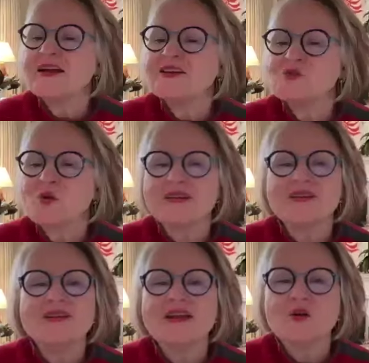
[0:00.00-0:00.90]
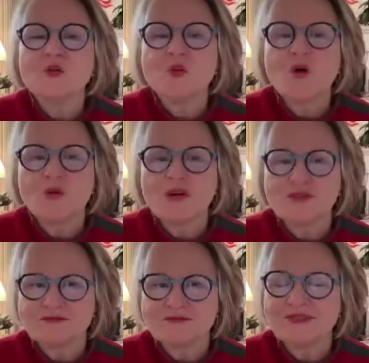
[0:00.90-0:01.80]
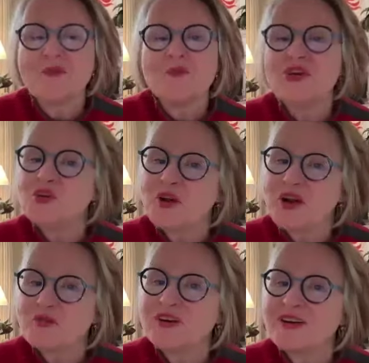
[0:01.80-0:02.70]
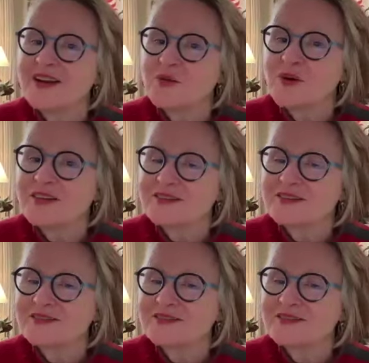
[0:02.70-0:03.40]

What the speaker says: guess what? They don't want one. But you have one anyway.